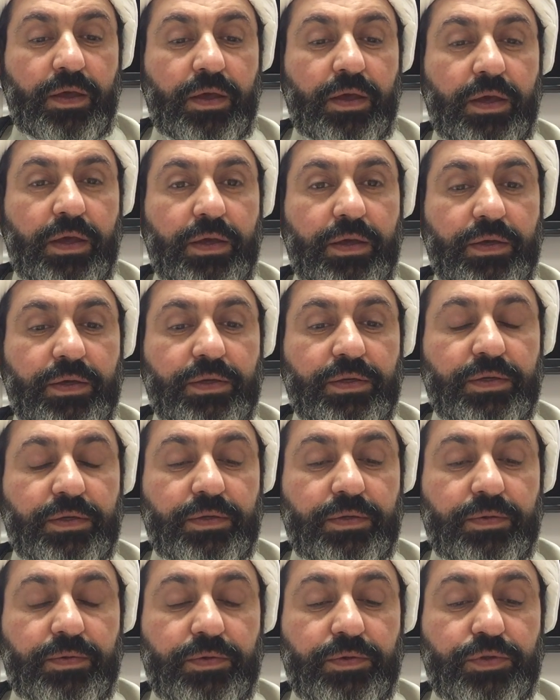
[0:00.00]
Uh,
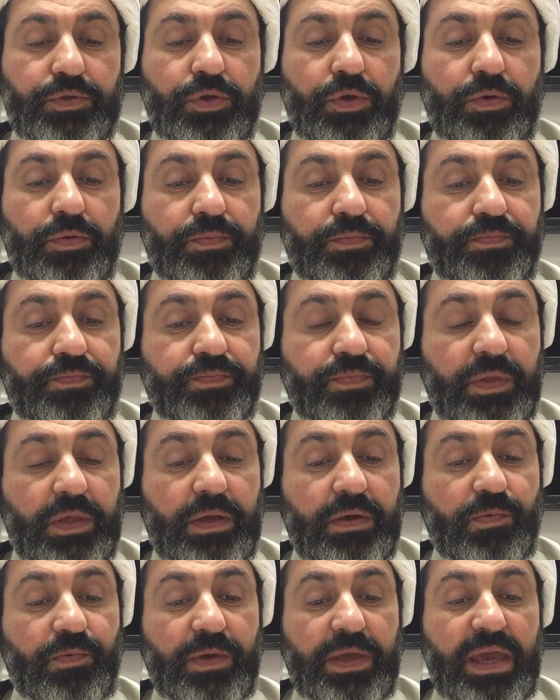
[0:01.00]
so
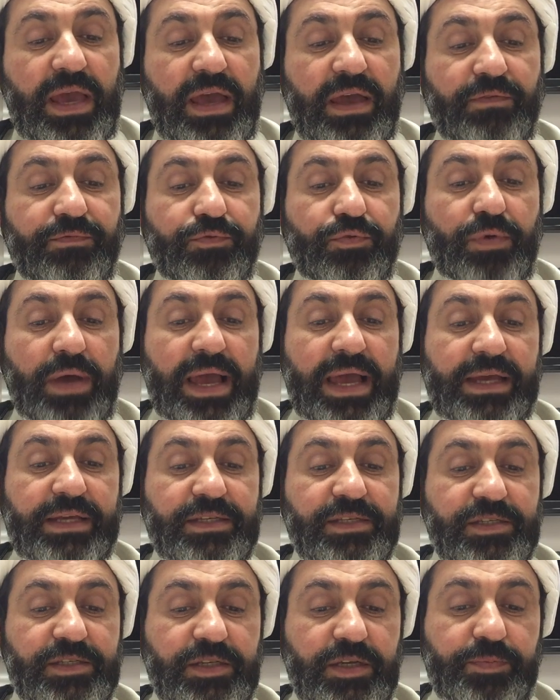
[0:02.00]
we have to
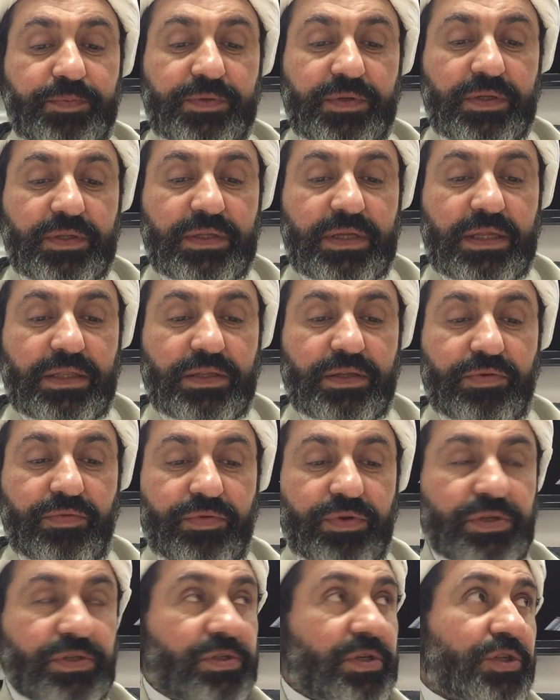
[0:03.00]
accept that
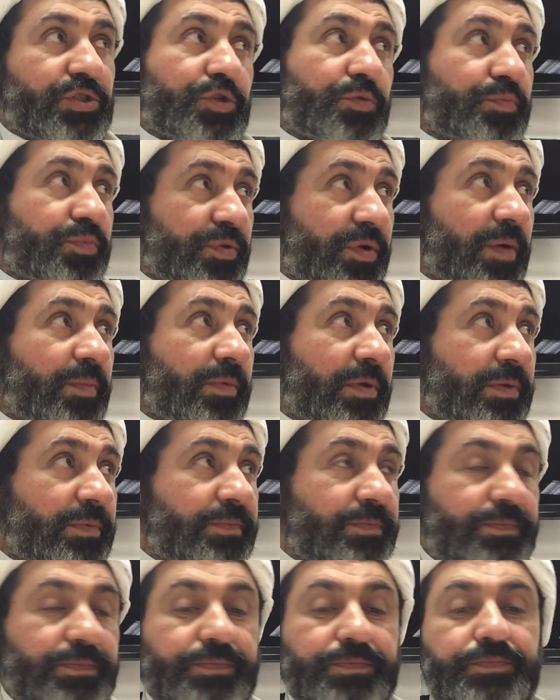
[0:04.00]
there is such a problem.
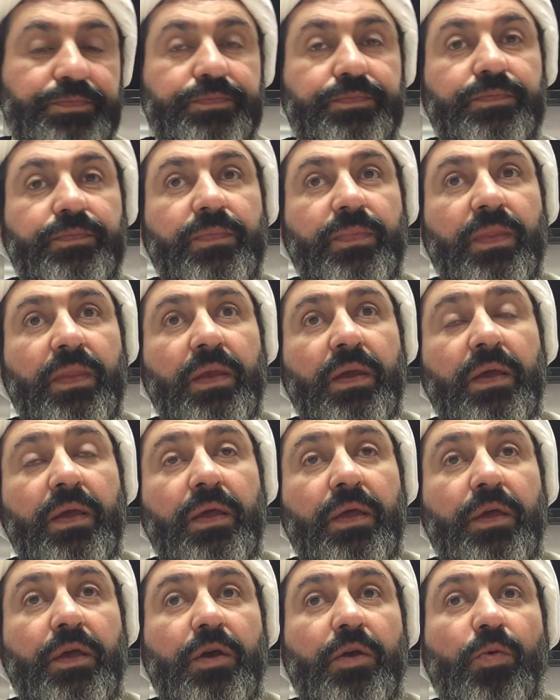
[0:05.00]

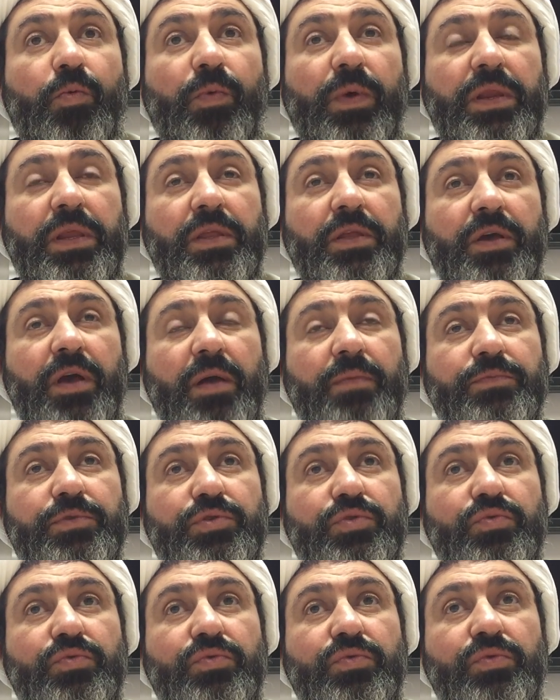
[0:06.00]
When it
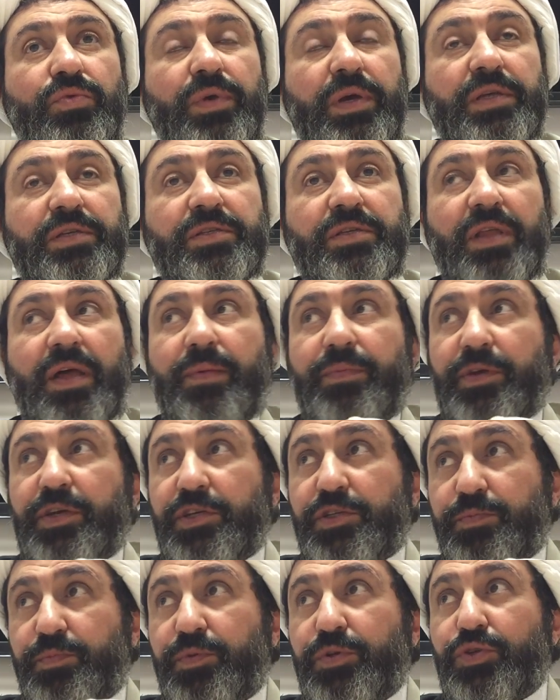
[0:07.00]
comes to
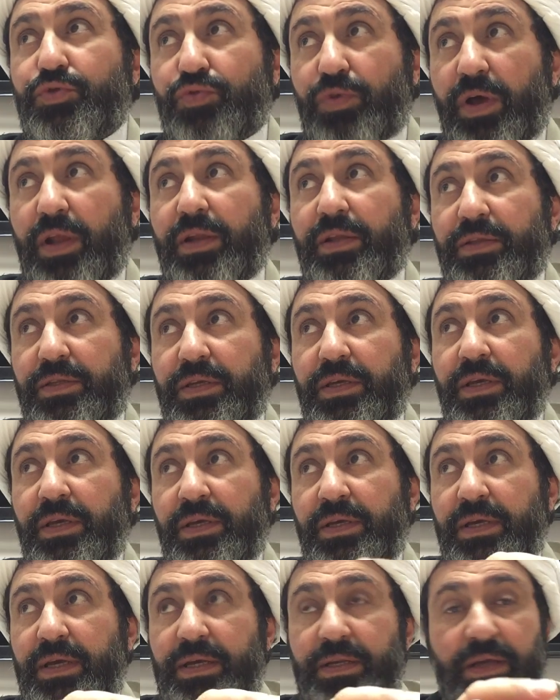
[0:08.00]
Islamic
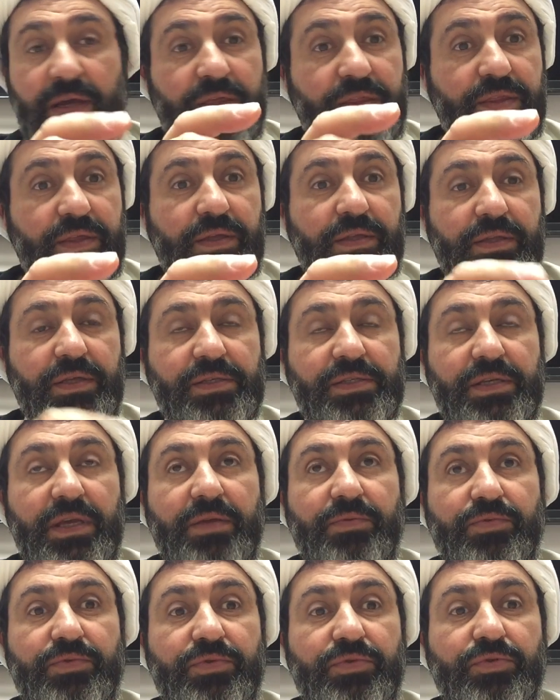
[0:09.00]
spirituality, and I think the
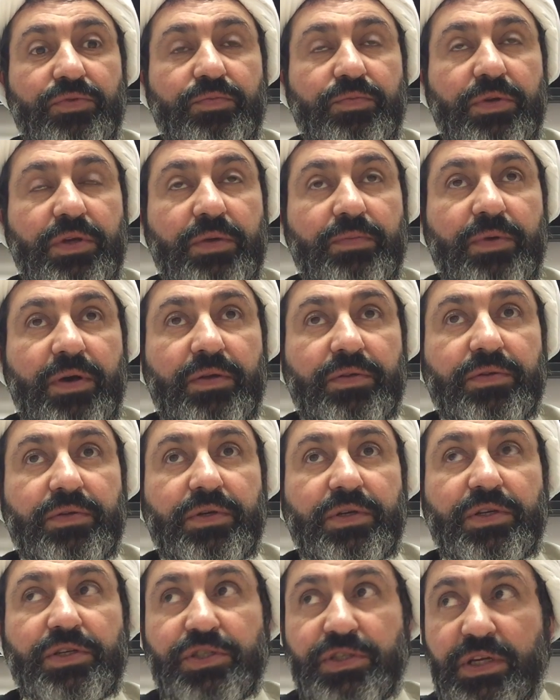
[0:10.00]
same should be about
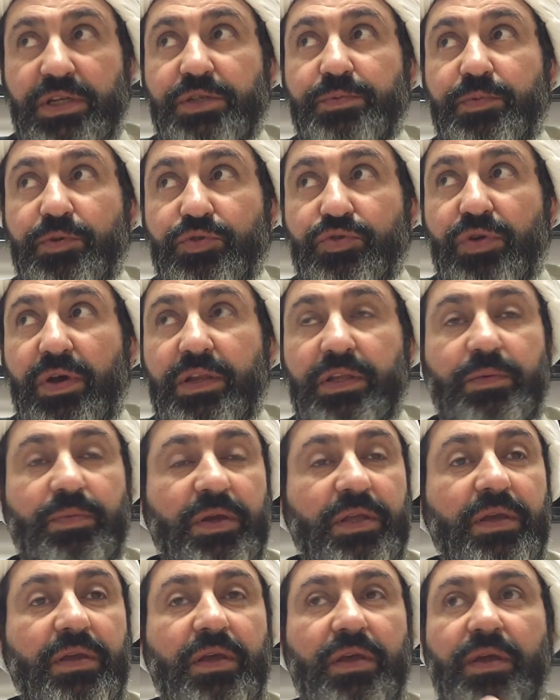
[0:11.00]
Christian spirituality,
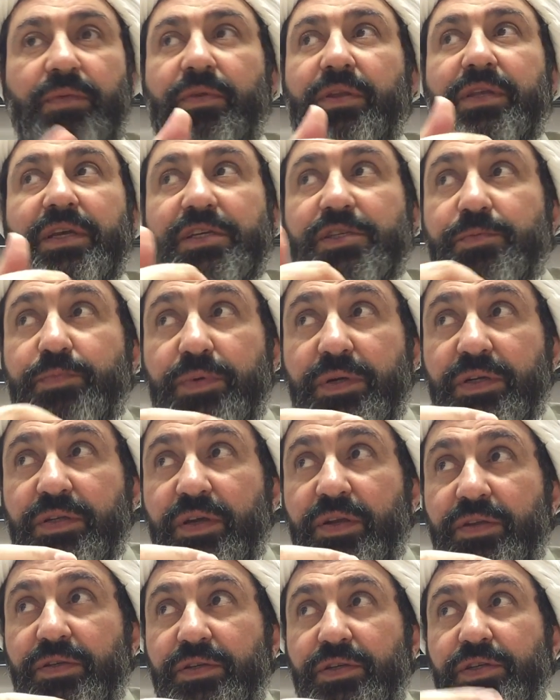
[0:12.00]
but I am not
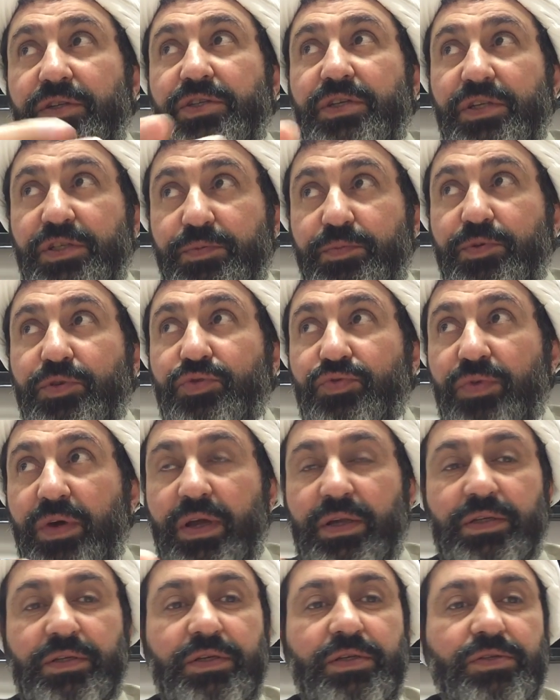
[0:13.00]
expert on Christian
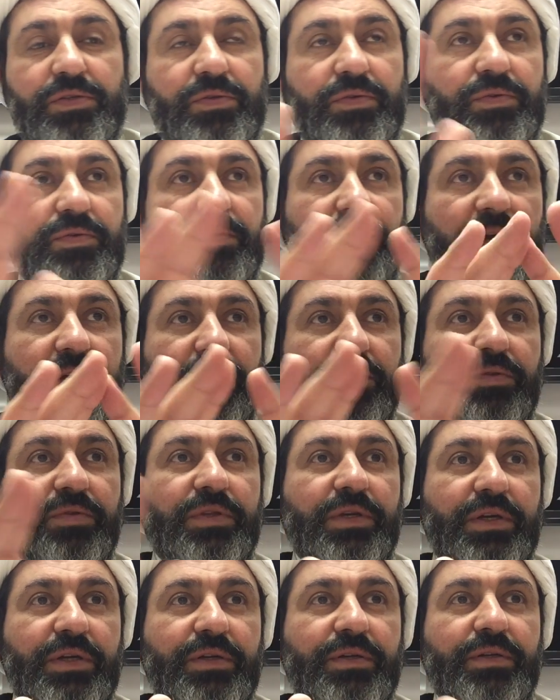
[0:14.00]
spirituality, so I don't
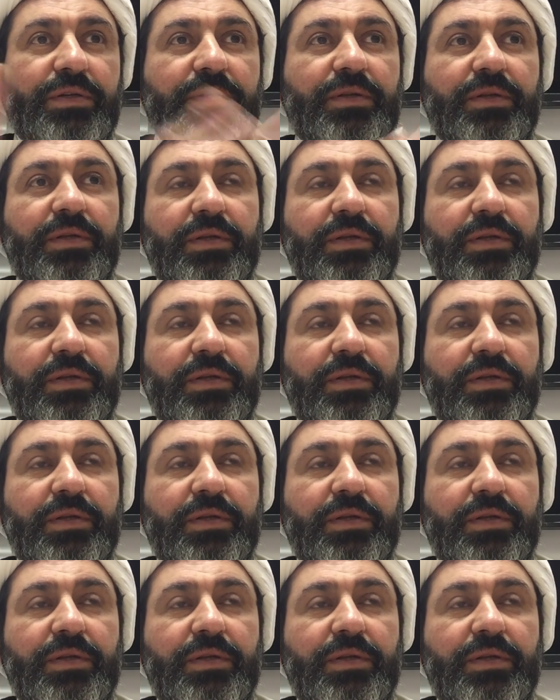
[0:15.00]
dare